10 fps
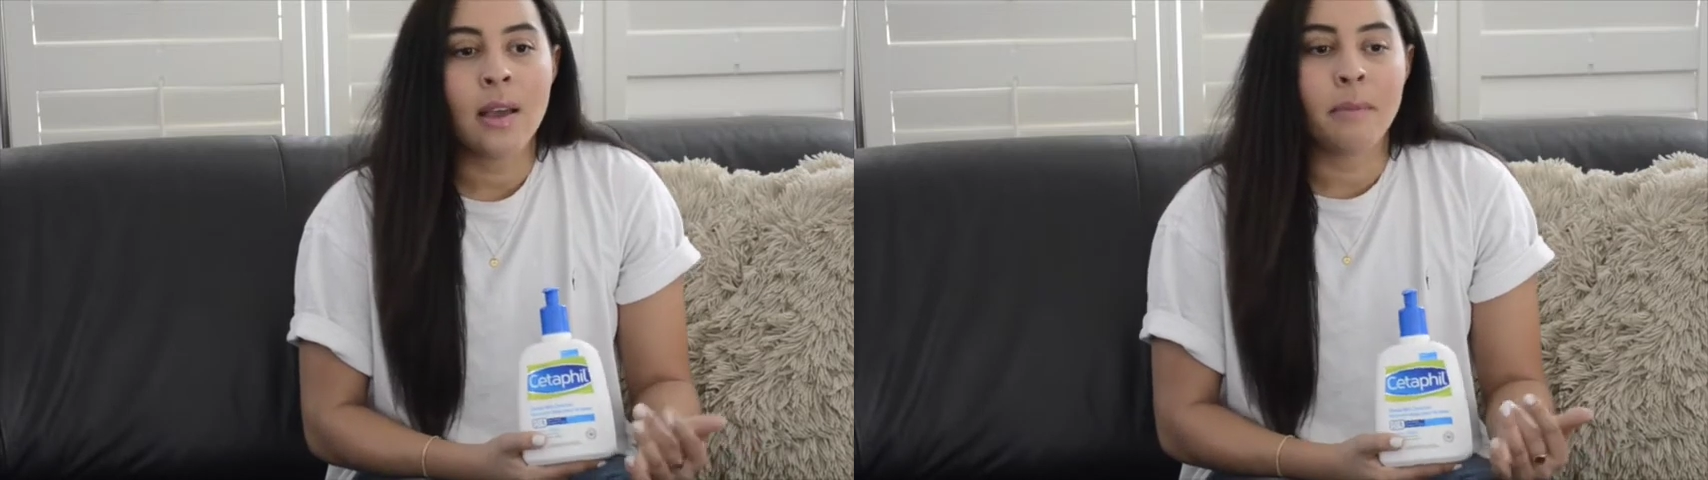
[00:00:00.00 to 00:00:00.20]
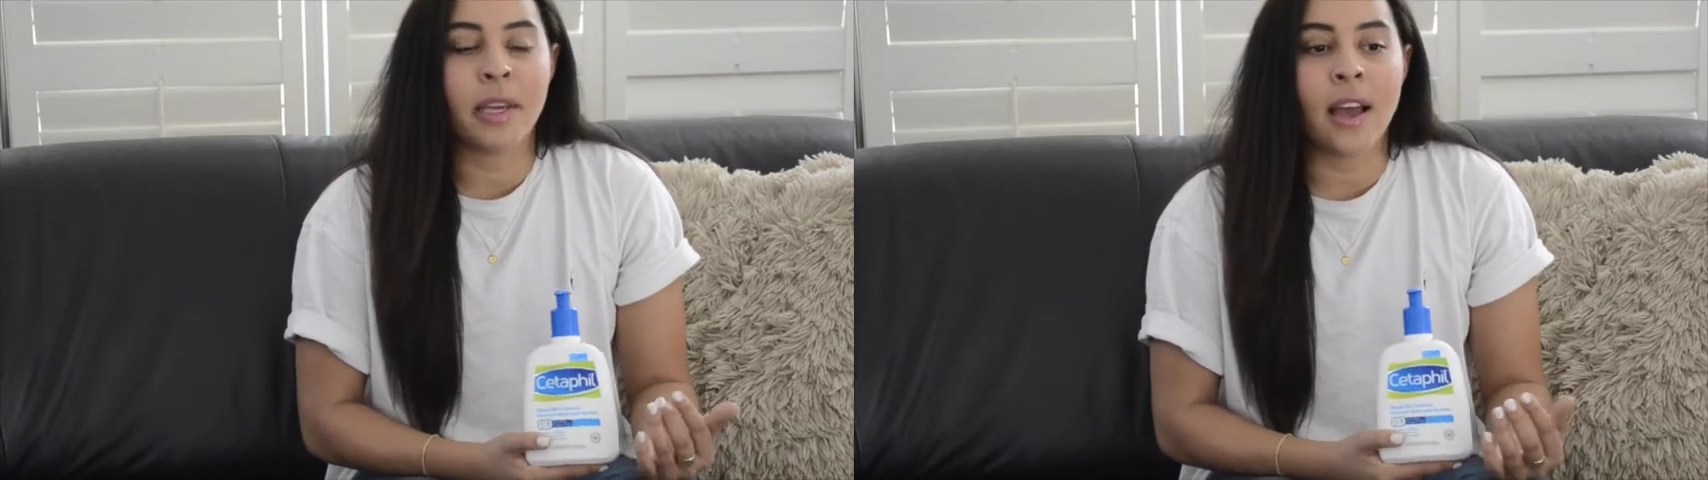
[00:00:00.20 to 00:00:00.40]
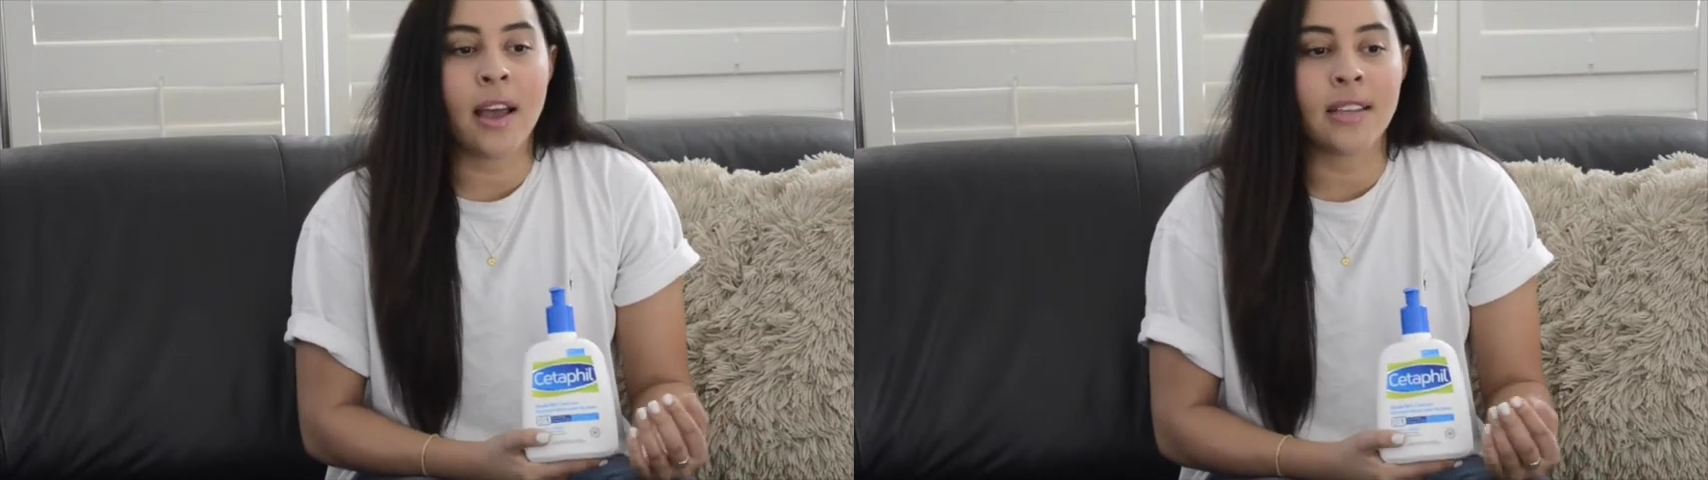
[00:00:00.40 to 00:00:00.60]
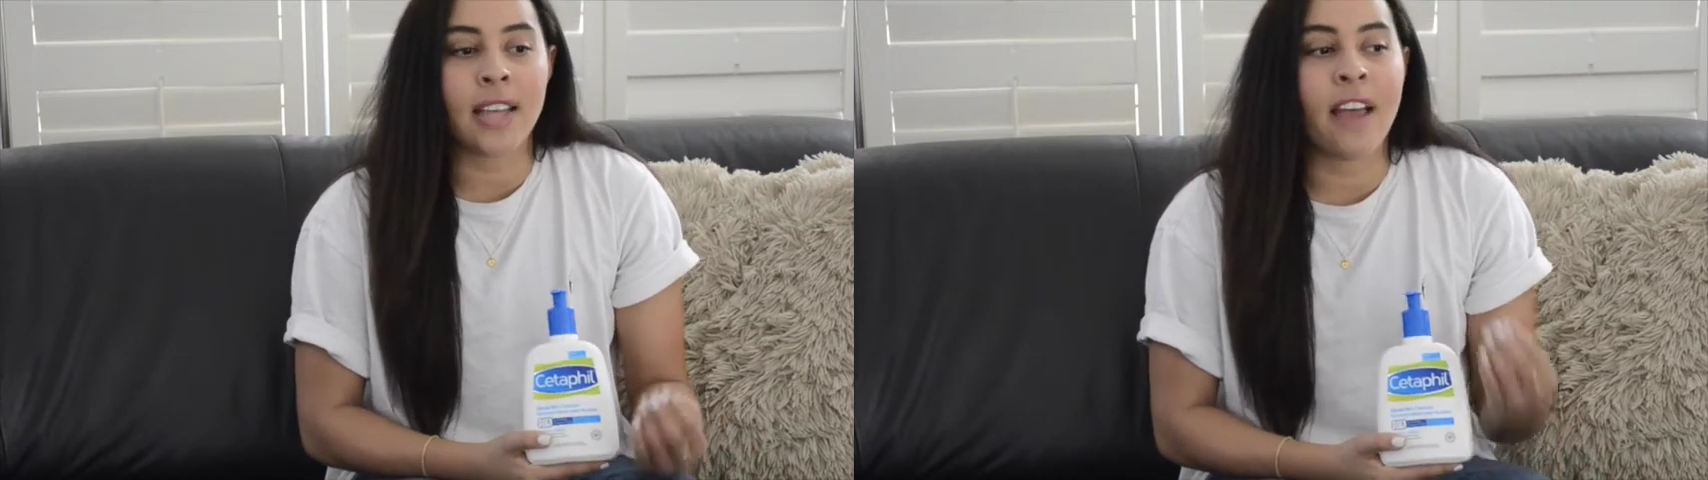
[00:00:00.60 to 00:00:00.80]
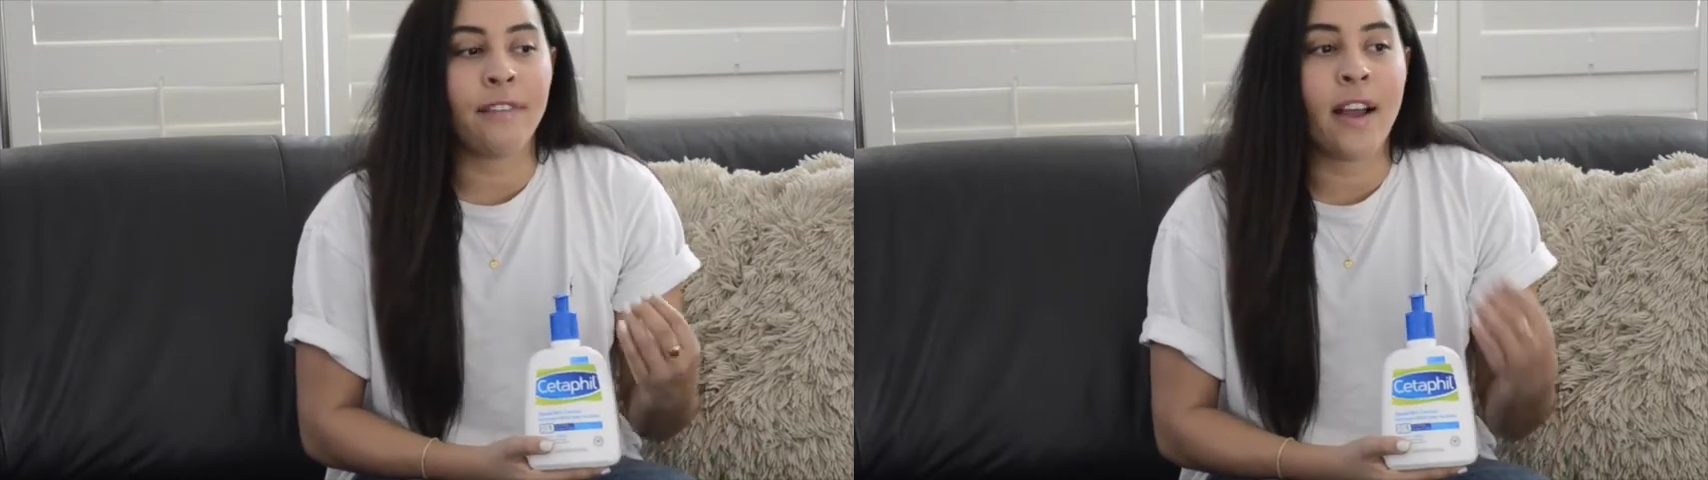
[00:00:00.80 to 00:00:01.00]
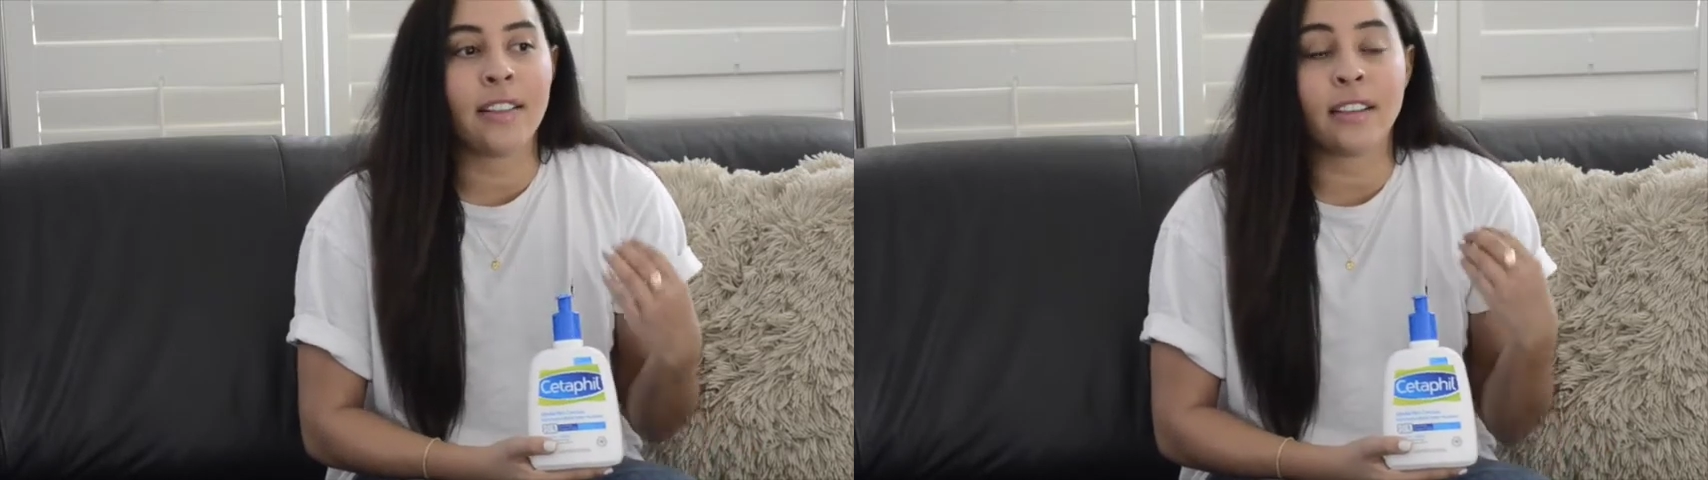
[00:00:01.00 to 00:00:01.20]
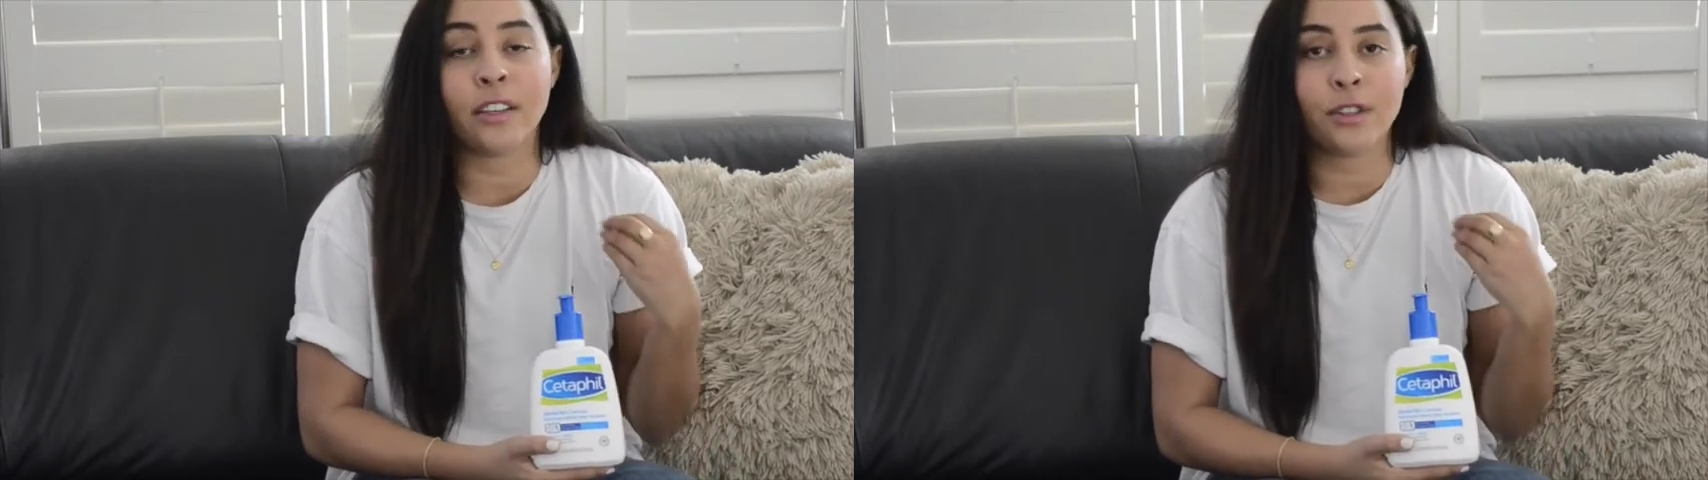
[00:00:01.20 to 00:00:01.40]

because I find that they're